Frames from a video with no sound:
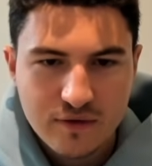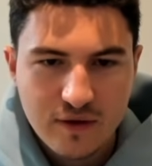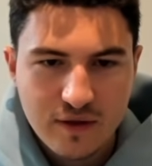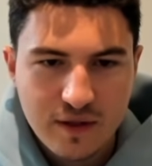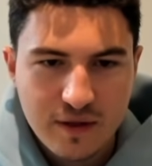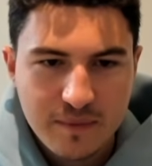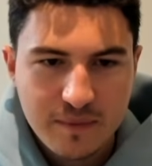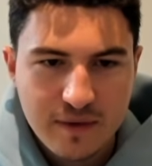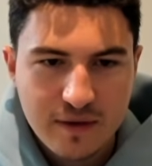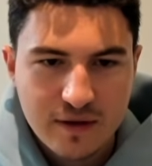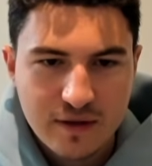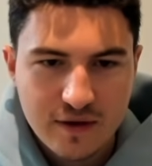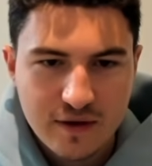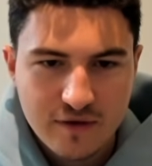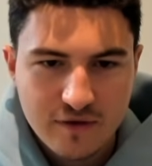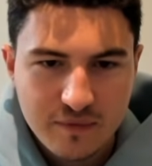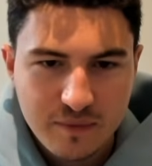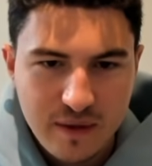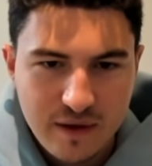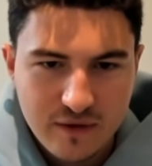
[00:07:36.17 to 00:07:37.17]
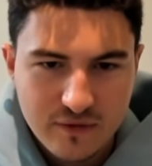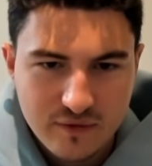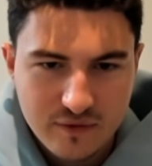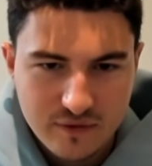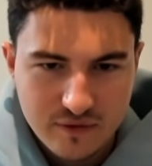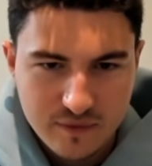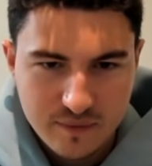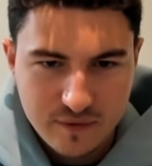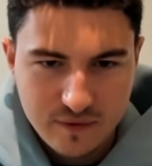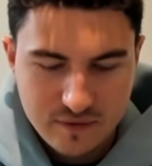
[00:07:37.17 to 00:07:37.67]
Don't let me click space for
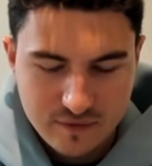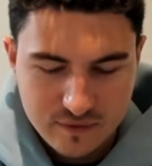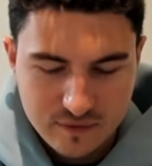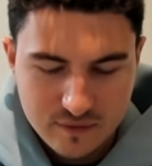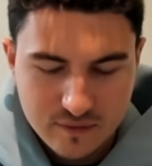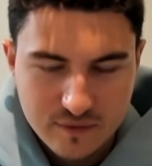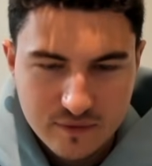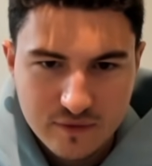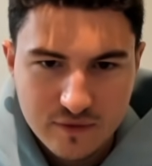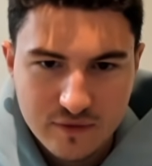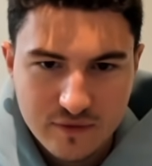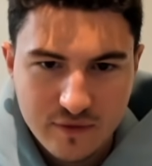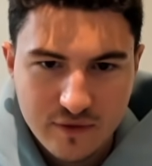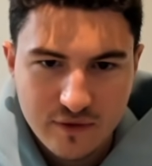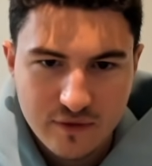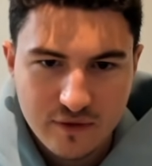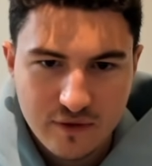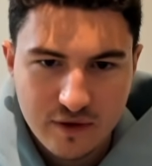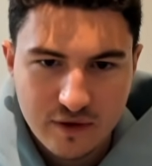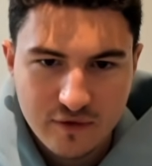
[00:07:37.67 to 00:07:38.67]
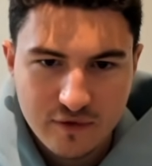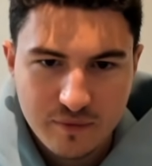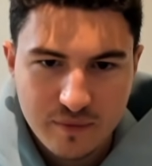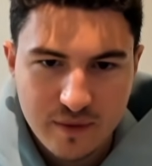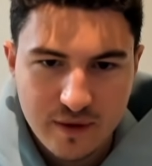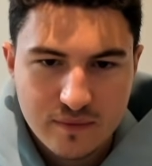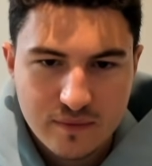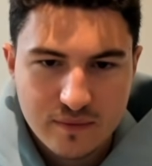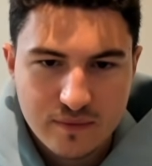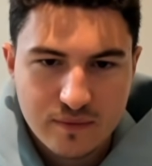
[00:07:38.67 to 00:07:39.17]
some reason, which is very strange,
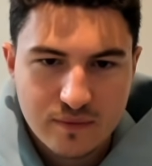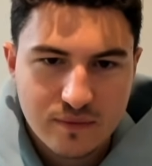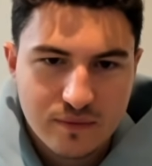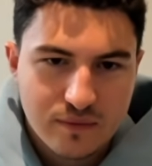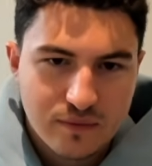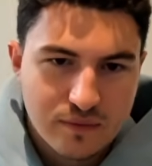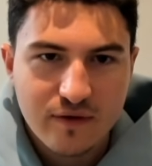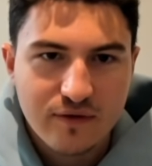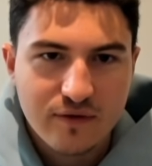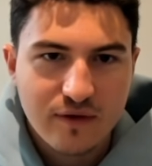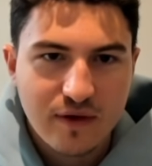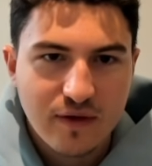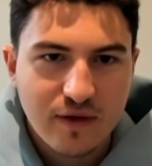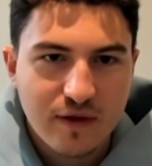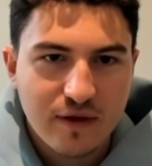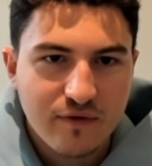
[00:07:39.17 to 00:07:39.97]
but whatever. This, and